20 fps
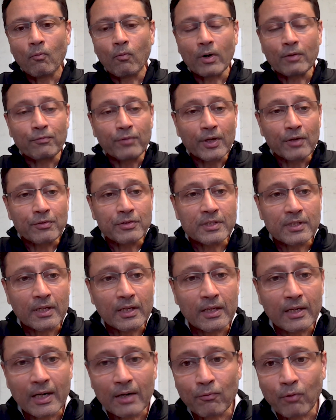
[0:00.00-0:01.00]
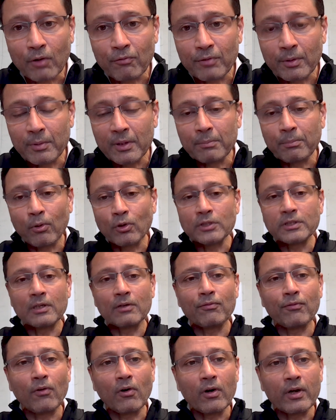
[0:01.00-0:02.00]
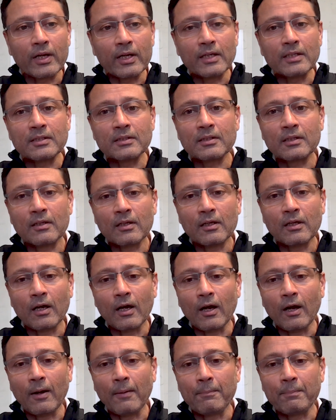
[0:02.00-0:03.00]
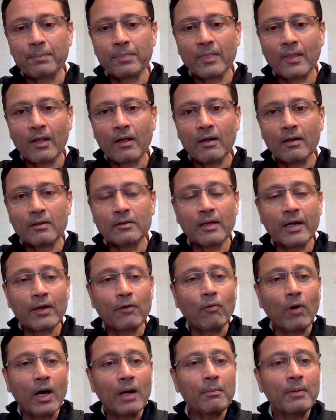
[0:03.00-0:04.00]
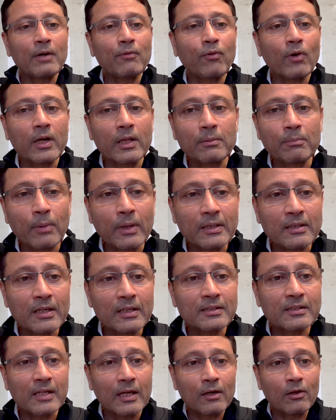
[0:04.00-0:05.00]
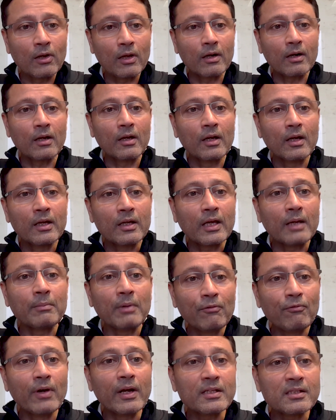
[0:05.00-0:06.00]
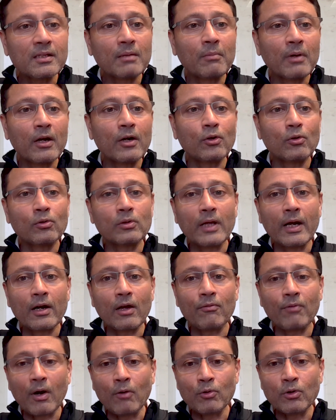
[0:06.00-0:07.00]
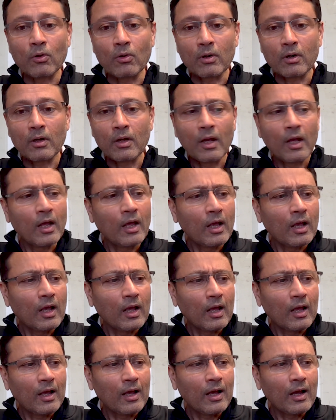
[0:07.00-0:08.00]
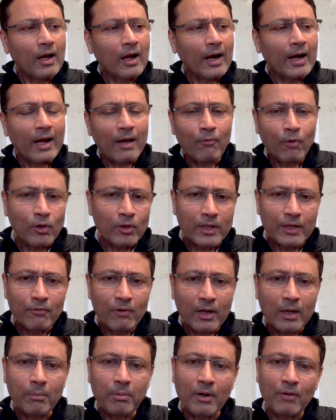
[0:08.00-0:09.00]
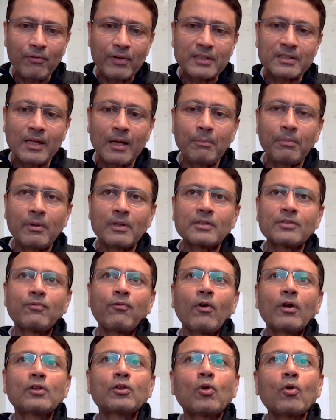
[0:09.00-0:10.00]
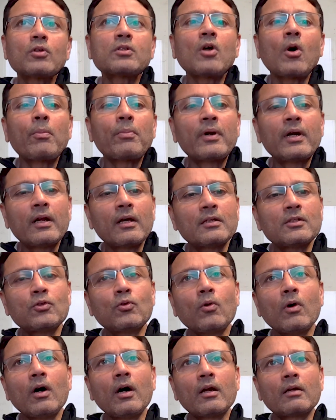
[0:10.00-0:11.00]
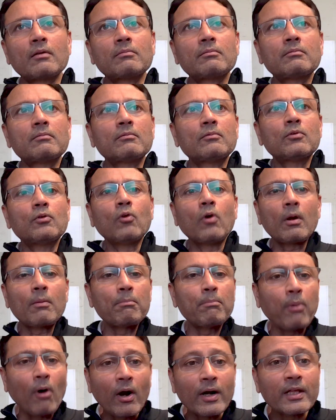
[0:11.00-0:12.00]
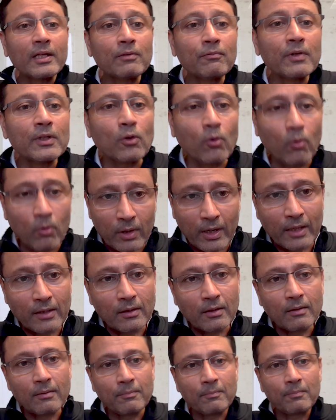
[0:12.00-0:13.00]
What we've seen and what we've been pushing for is uh, the requirement for inbuilding cellular can be very similar to that of outdoor. And I want to give a couple of examples. For those operators who are who are bought in with ORAN,